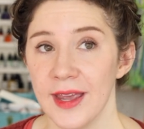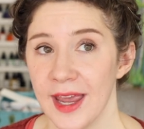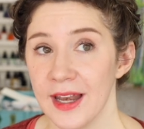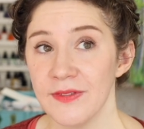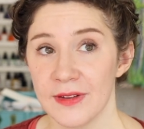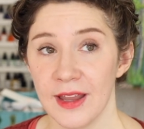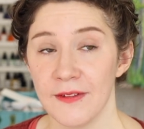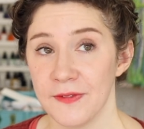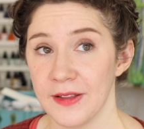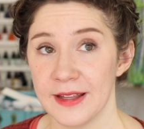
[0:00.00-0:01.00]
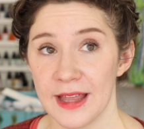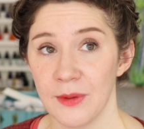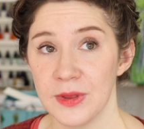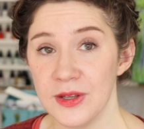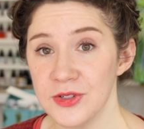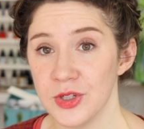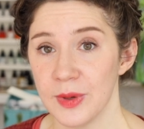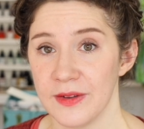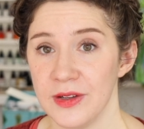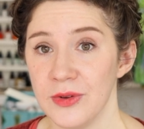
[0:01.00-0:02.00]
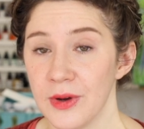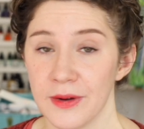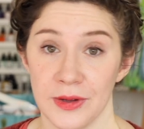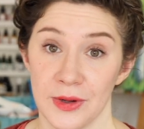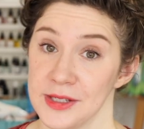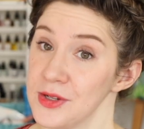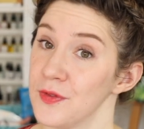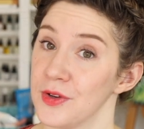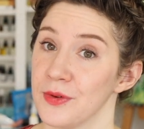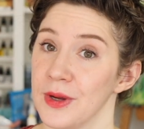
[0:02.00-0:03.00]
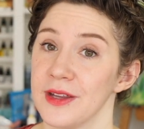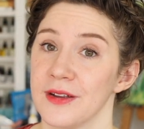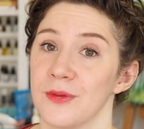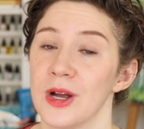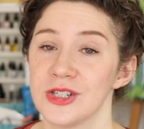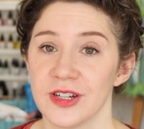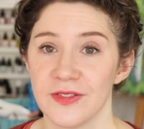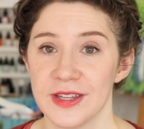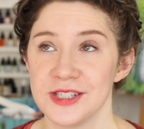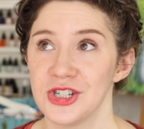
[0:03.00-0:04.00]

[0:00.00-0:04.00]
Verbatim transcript: And I even have felt like that with YouTube. I, you, you guys know, if you're a regular watcher of this